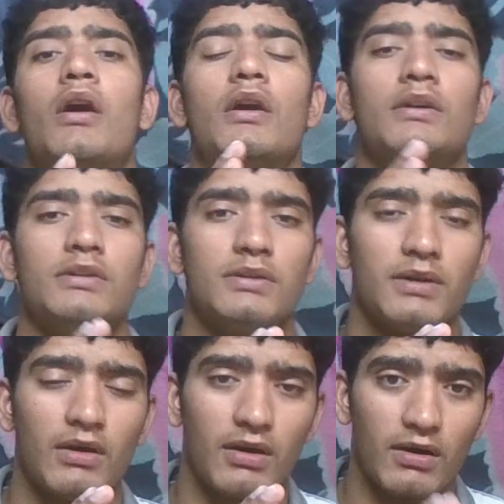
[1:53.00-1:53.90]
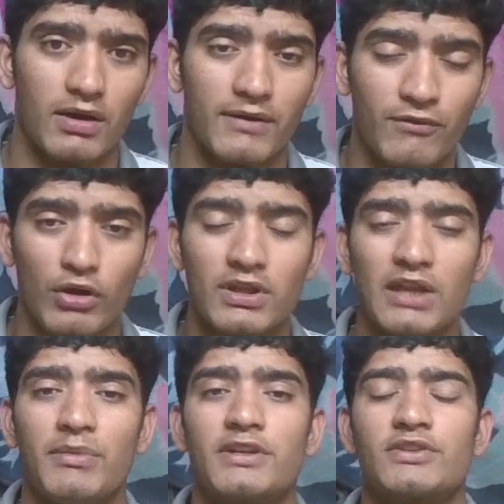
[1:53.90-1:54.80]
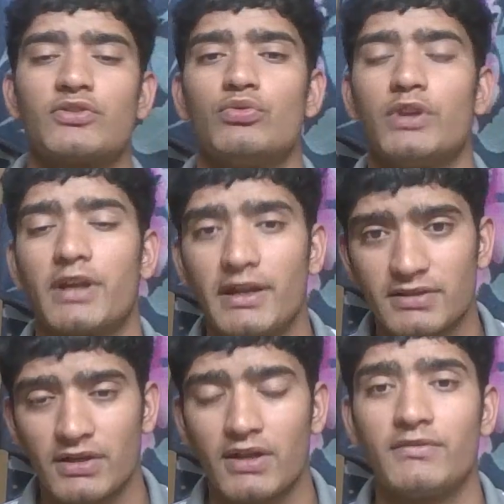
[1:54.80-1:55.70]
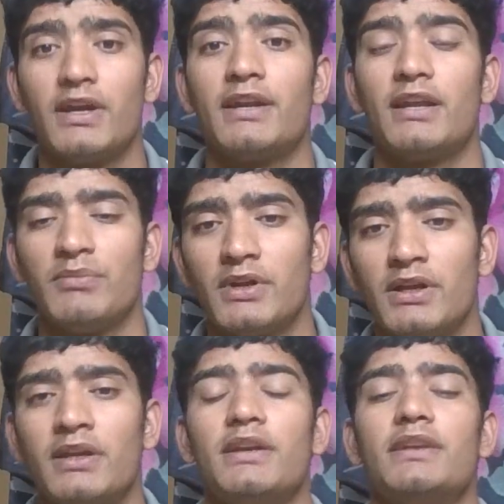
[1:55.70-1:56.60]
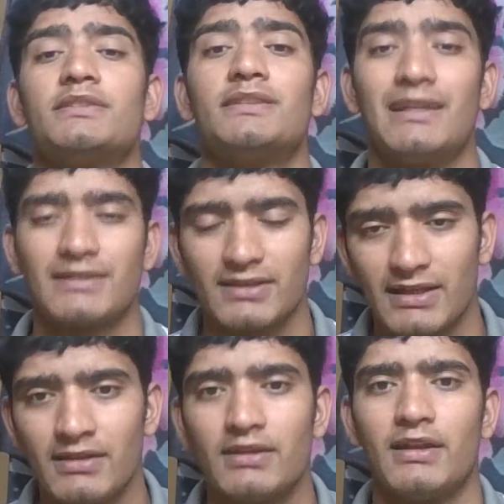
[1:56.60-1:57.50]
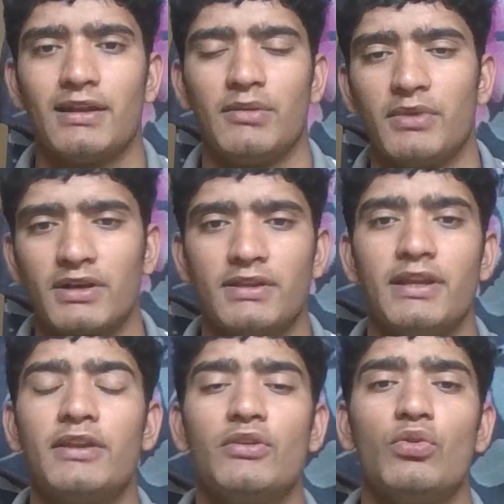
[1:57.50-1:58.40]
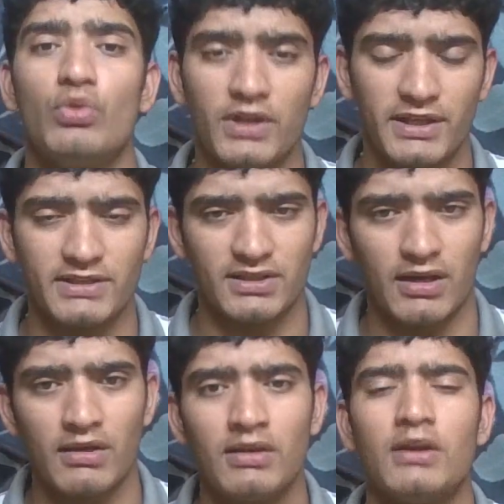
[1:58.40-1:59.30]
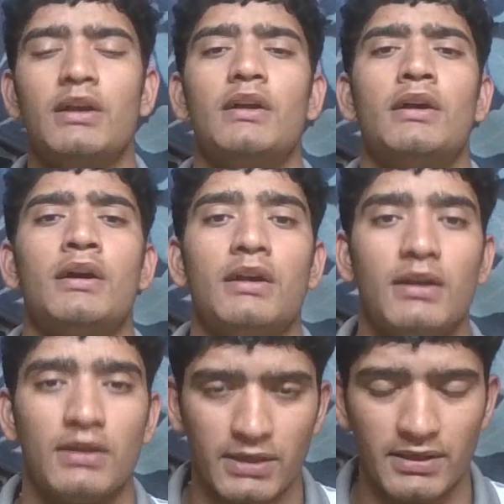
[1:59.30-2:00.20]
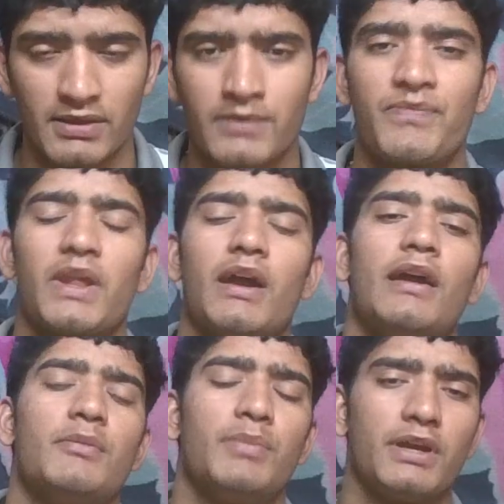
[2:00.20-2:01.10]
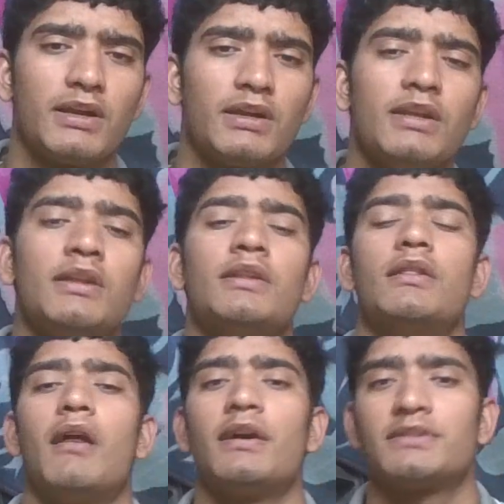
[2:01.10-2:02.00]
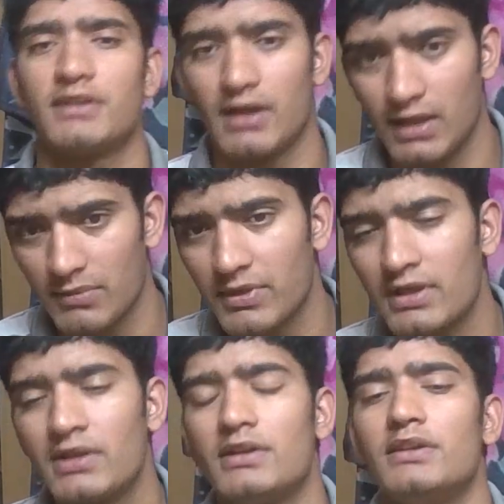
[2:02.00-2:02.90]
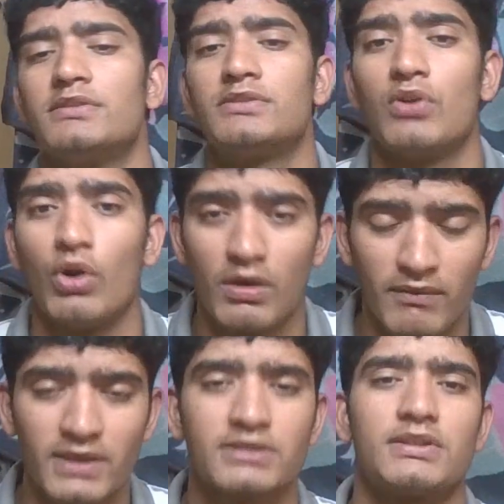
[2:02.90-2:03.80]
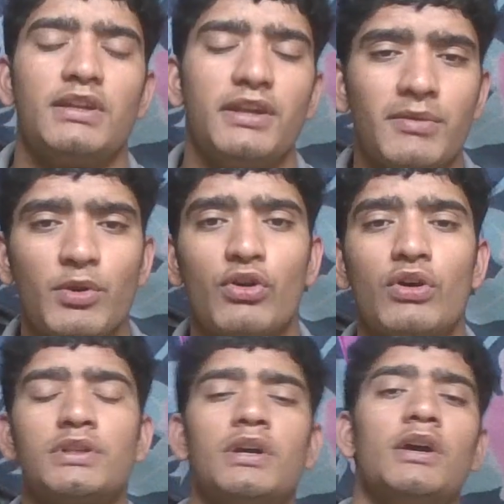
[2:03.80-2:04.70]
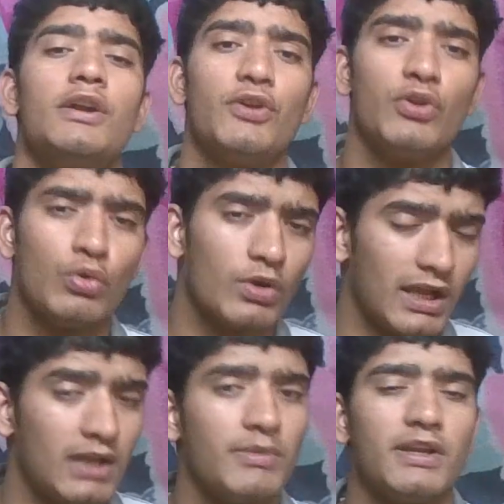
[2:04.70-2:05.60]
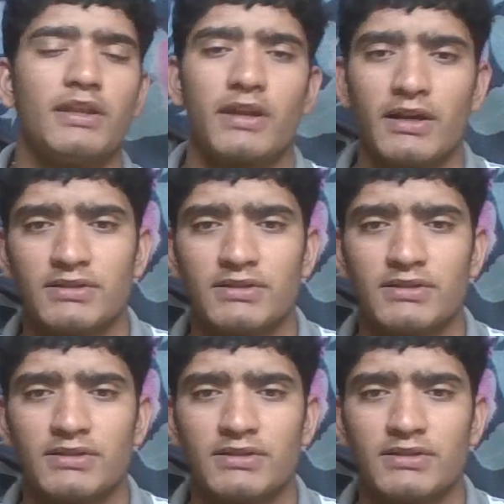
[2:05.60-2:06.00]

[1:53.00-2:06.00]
uh, if all the elements to the right side of that element is lesser than that element, then only it is called leader. And apparently last element is always the leader because no element in the right